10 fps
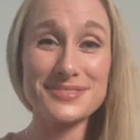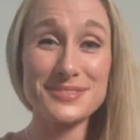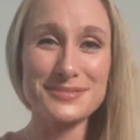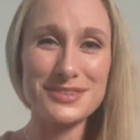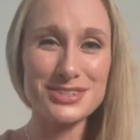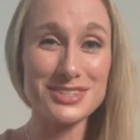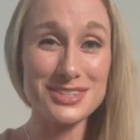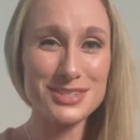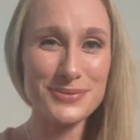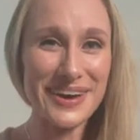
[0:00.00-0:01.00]
which is a
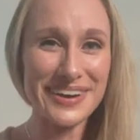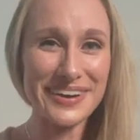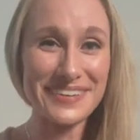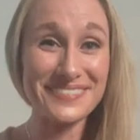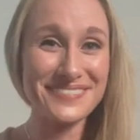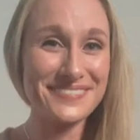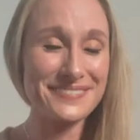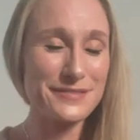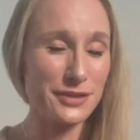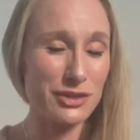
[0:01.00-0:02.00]
sweater
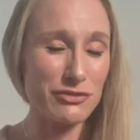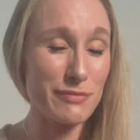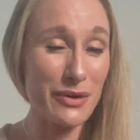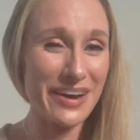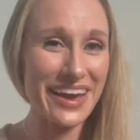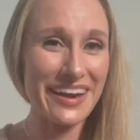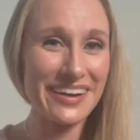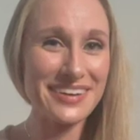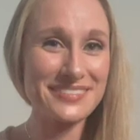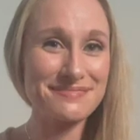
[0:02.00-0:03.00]
full of
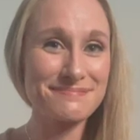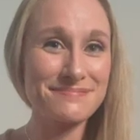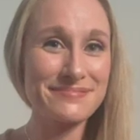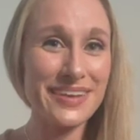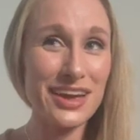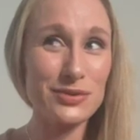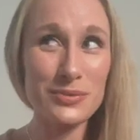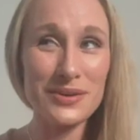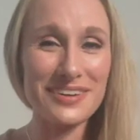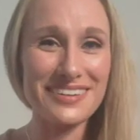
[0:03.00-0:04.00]
mohair and
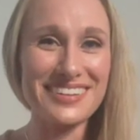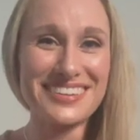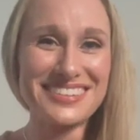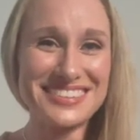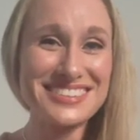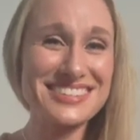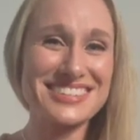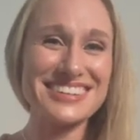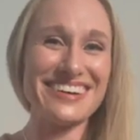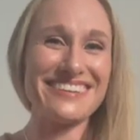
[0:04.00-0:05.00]
wool.
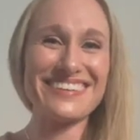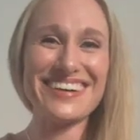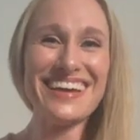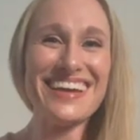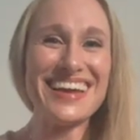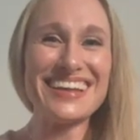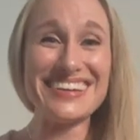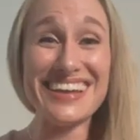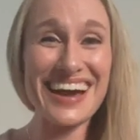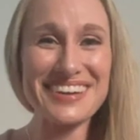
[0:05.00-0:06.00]
So
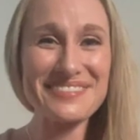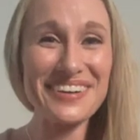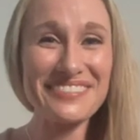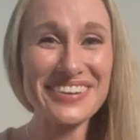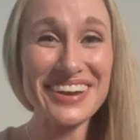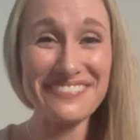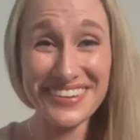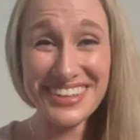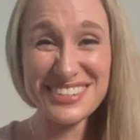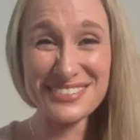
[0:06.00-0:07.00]
not appropriate for
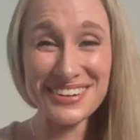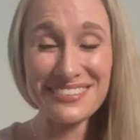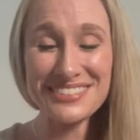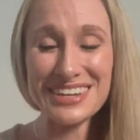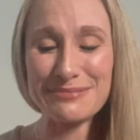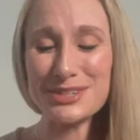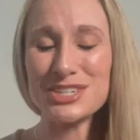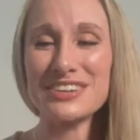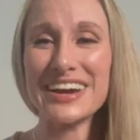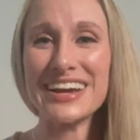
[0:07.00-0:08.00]
this room
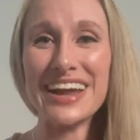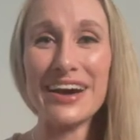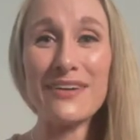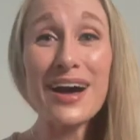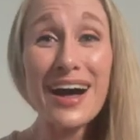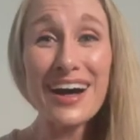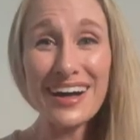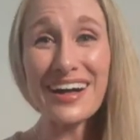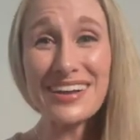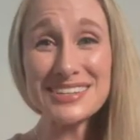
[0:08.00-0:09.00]
temperature right now.
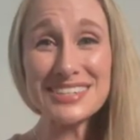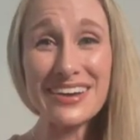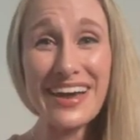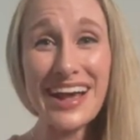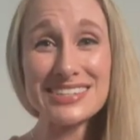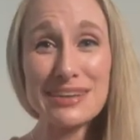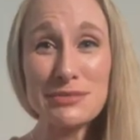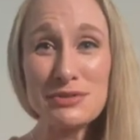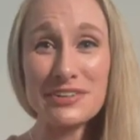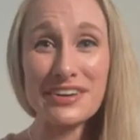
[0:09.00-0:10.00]
Also, as I
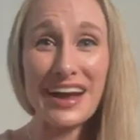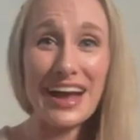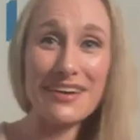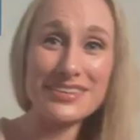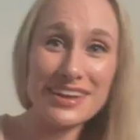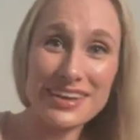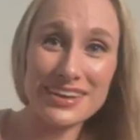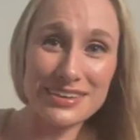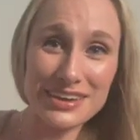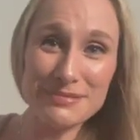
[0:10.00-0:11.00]
move around,
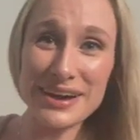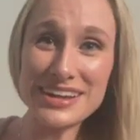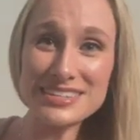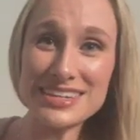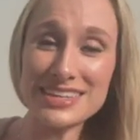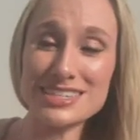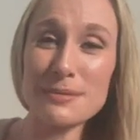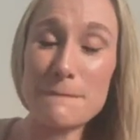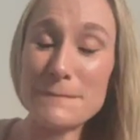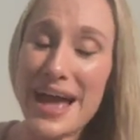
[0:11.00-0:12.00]
you might see this
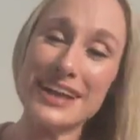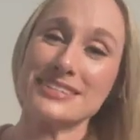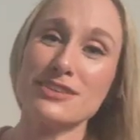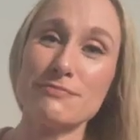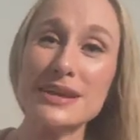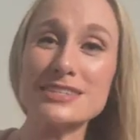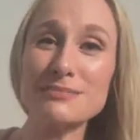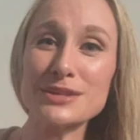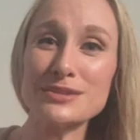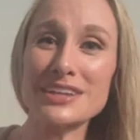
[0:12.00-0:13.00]
massive piece of
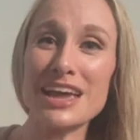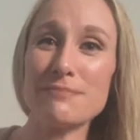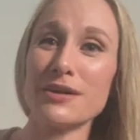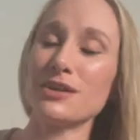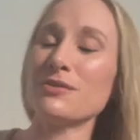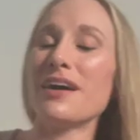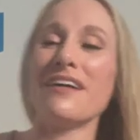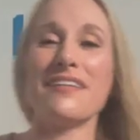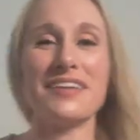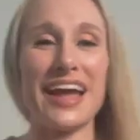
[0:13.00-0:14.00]
blue tape on the
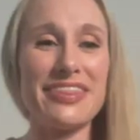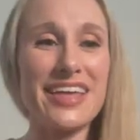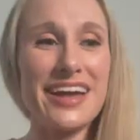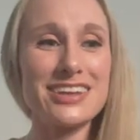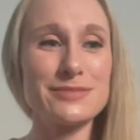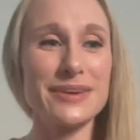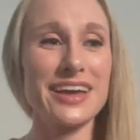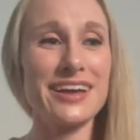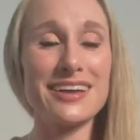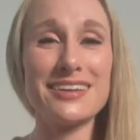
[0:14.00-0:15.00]
wall, and that is
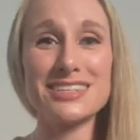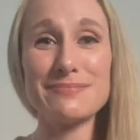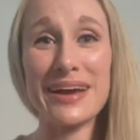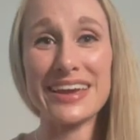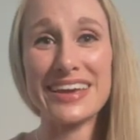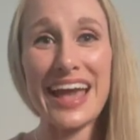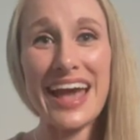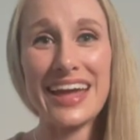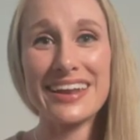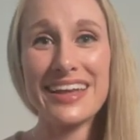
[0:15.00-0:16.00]
because my cat